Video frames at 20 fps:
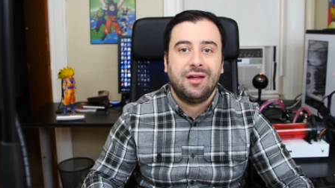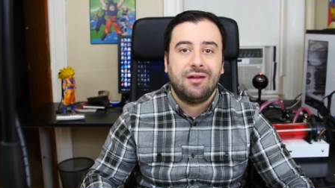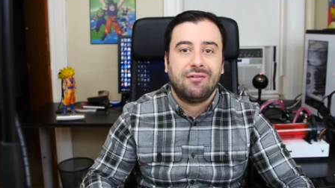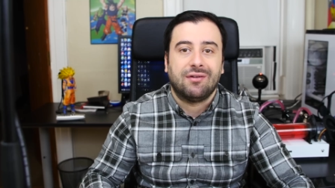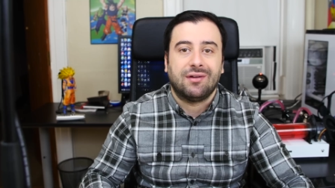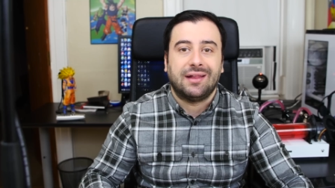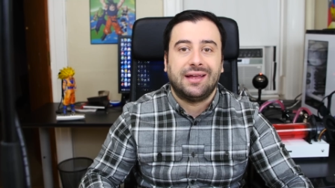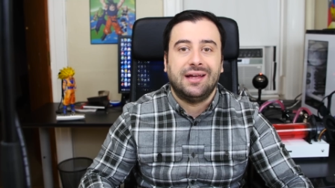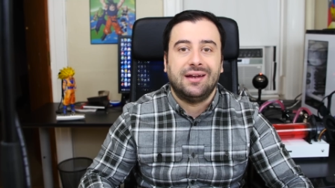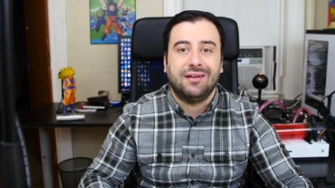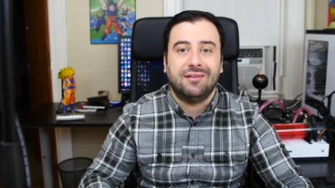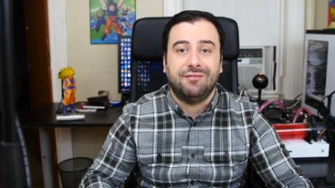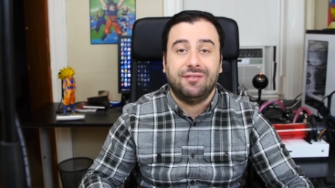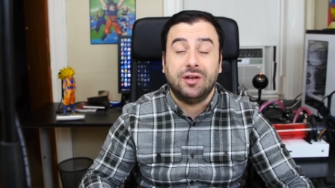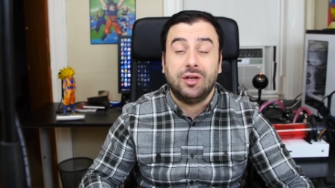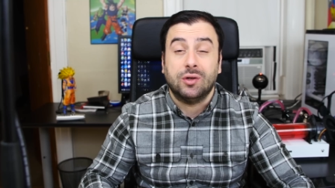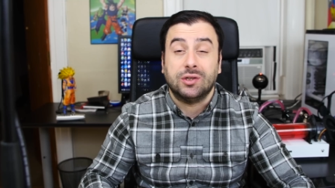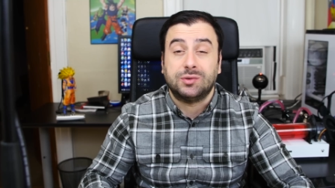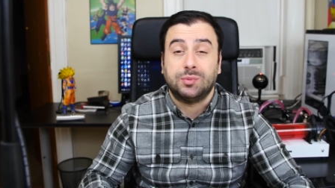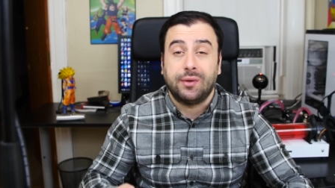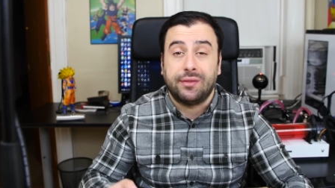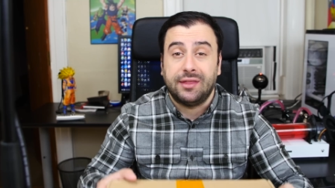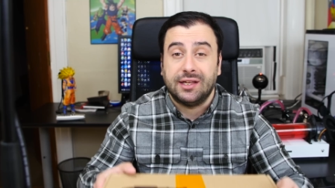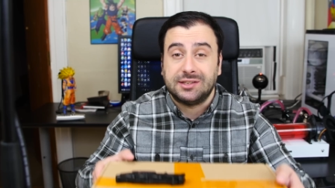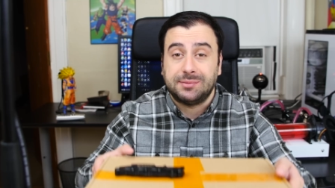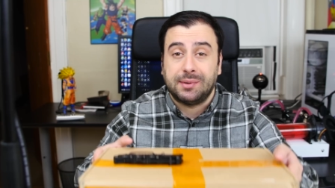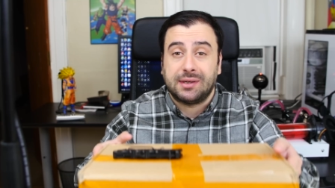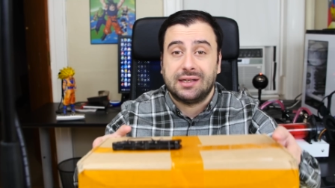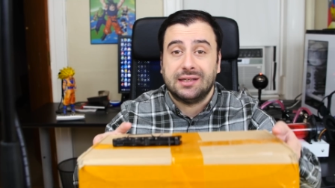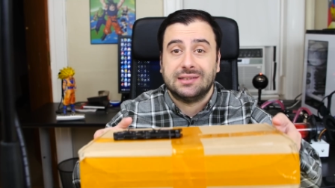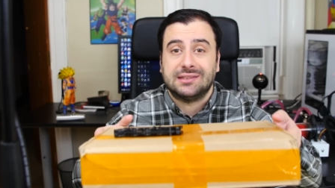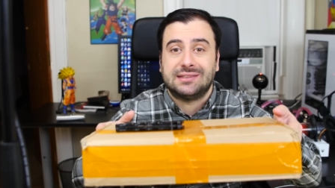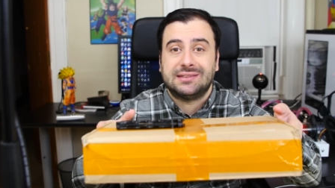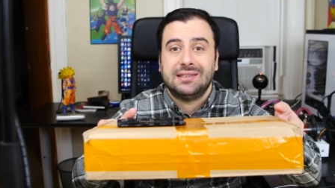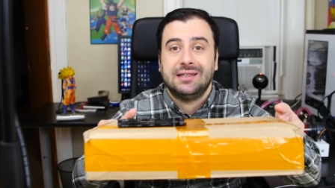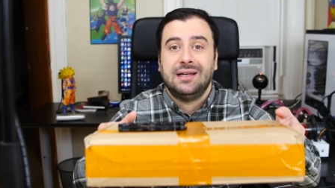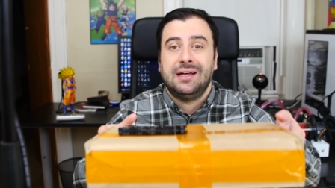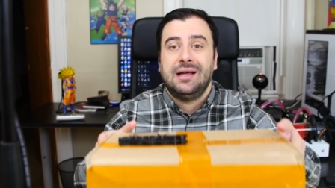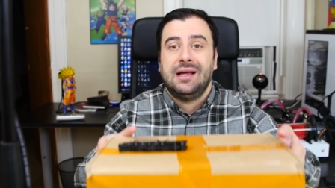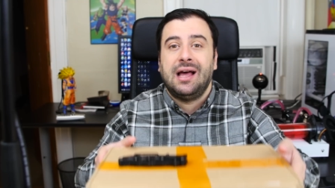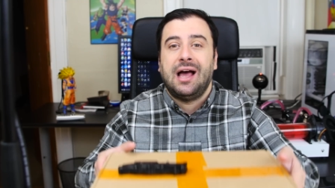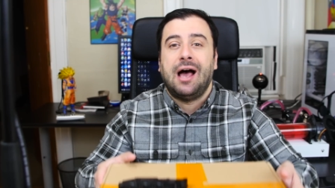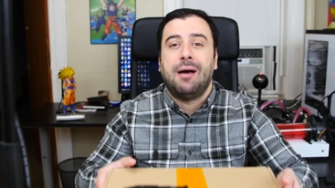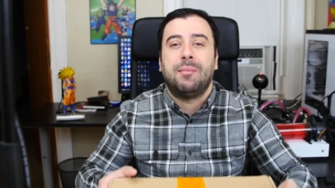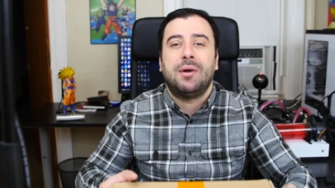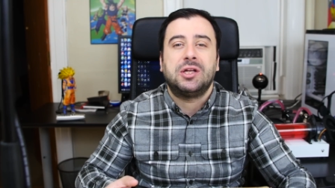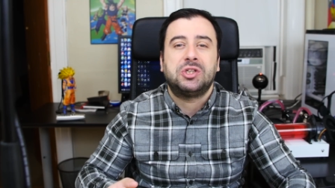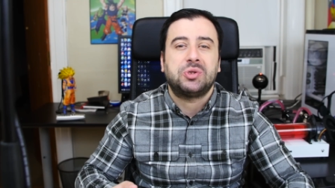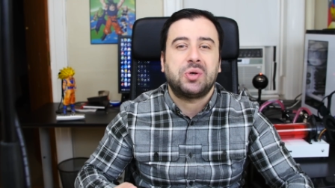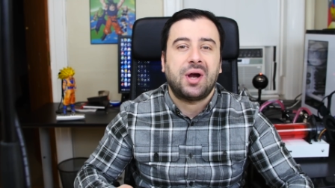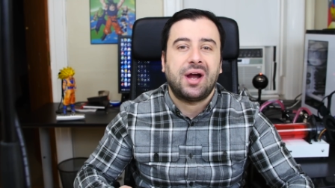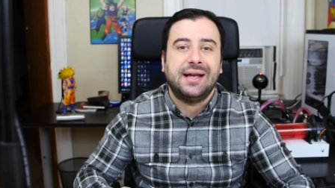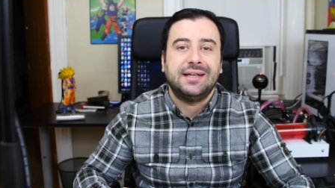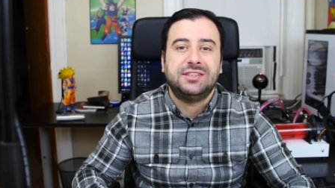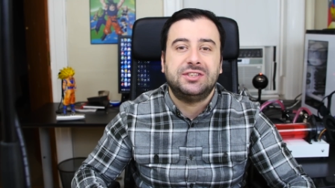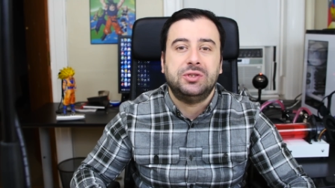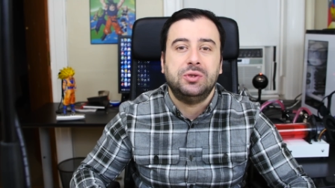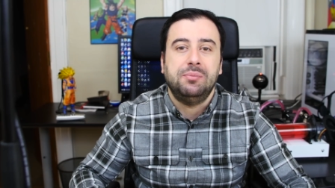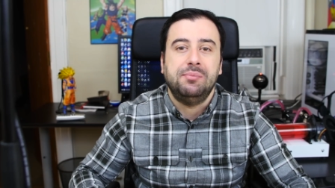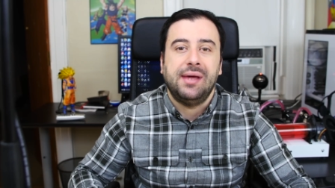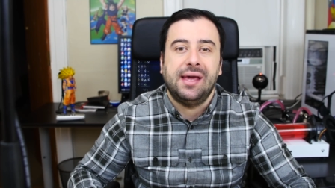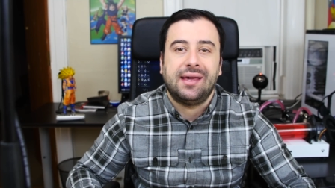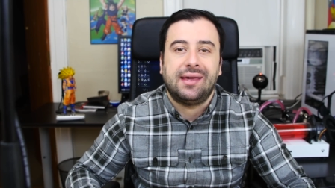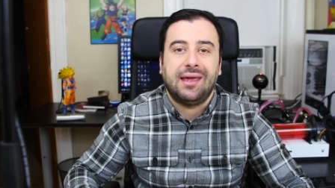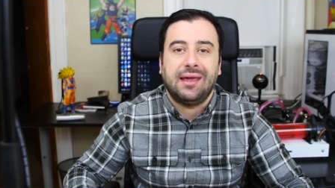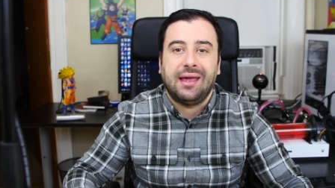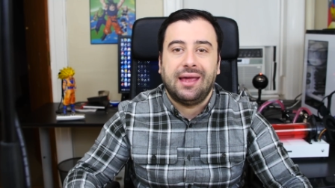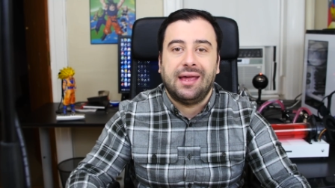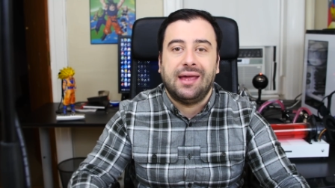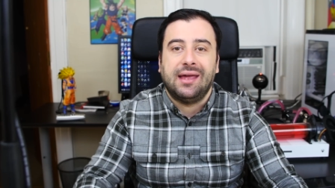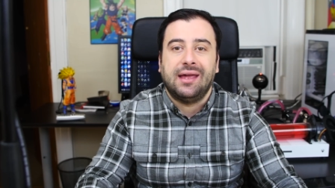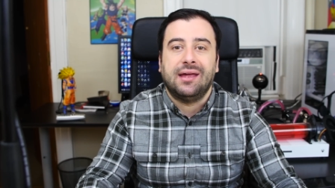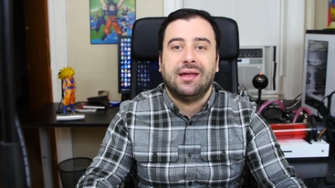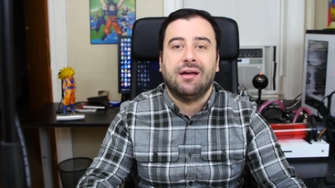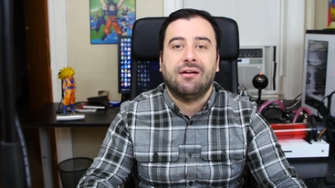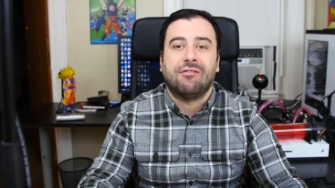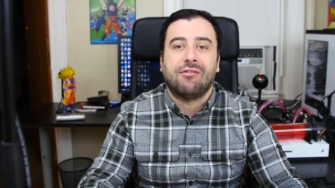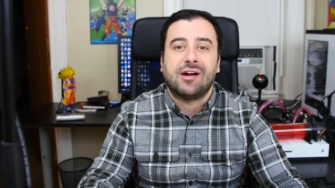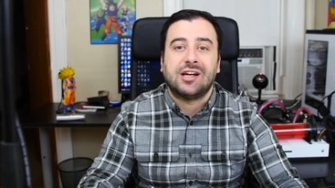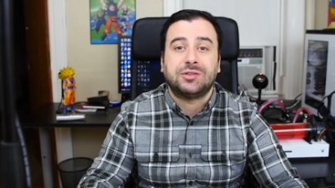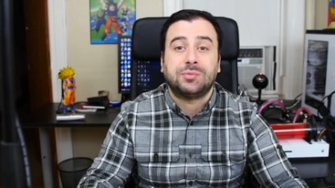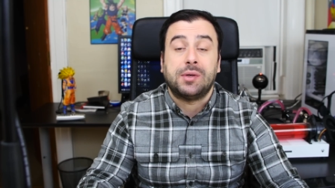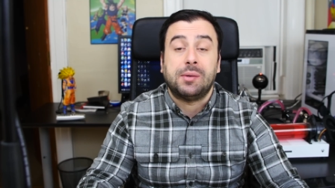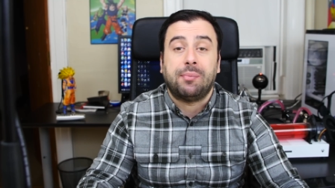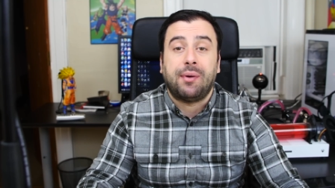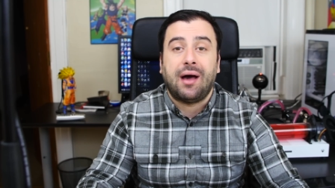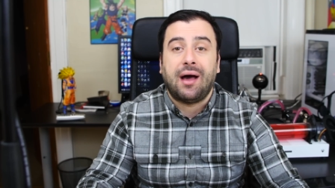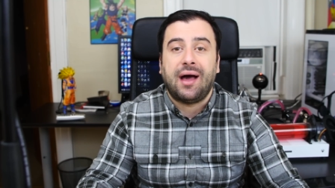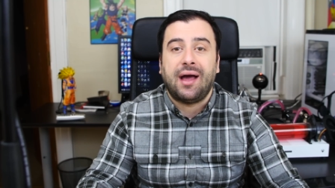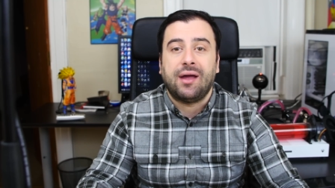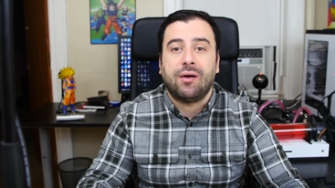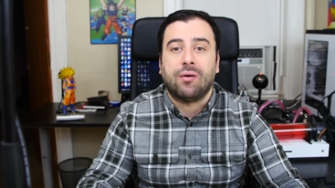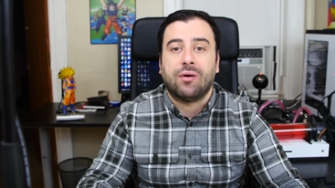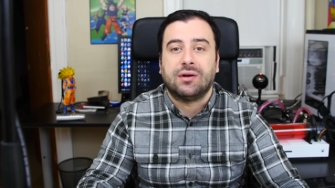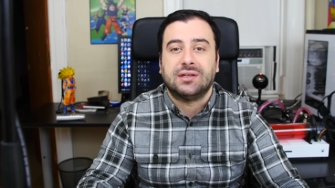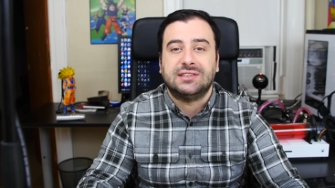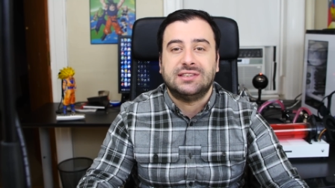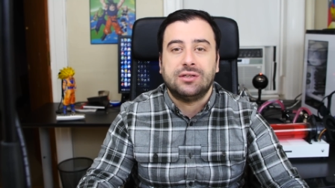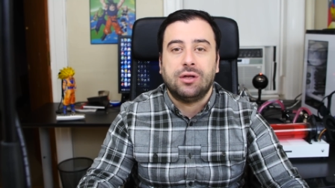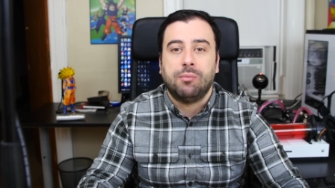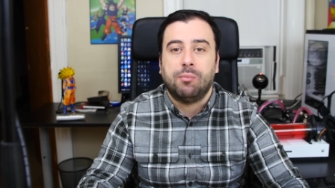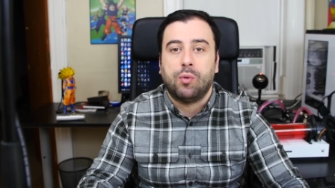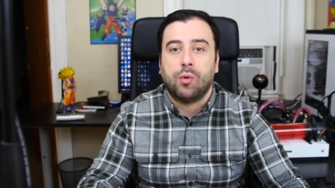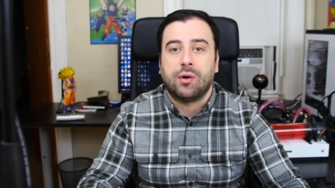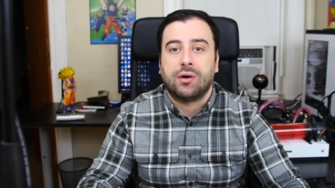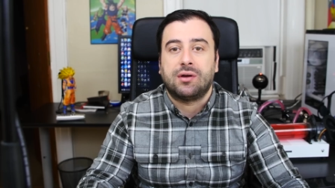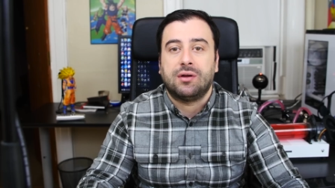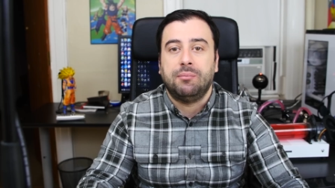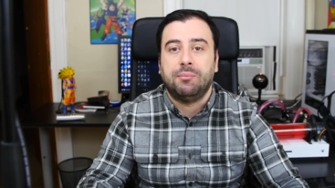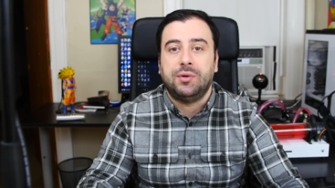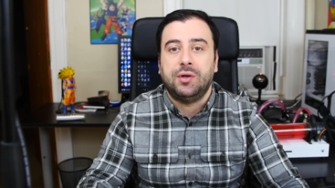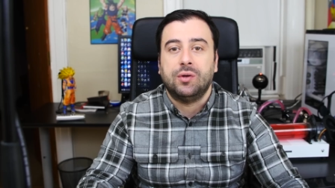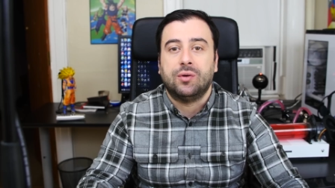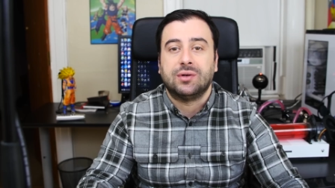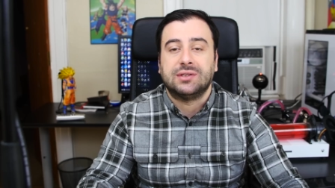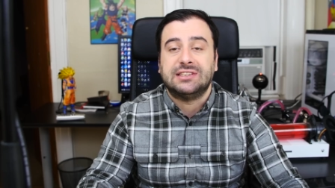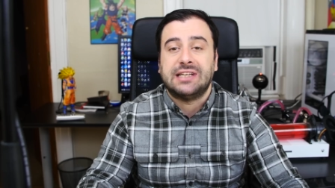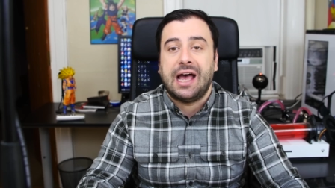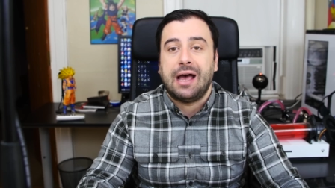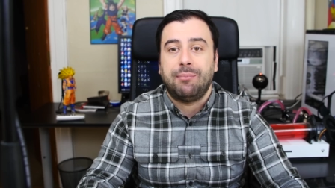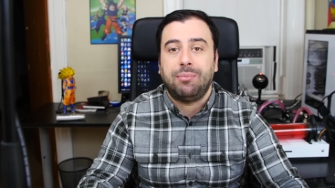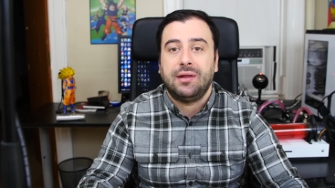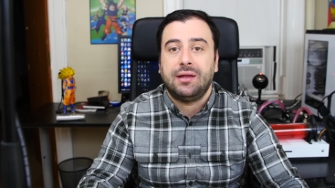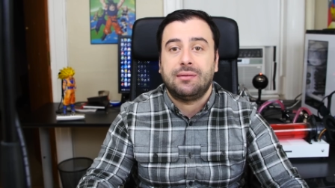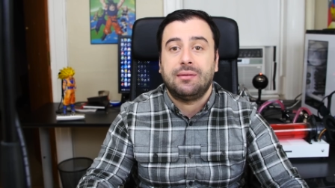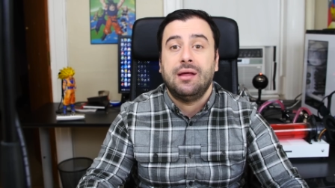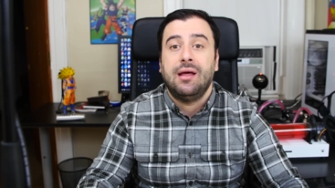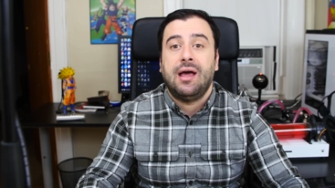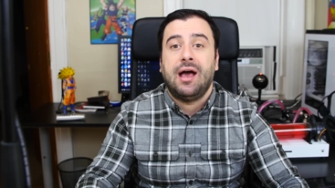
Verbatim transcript: related videos with this because I'm gonna try to make a, a, Raspberry Pi or a single board computer tablet.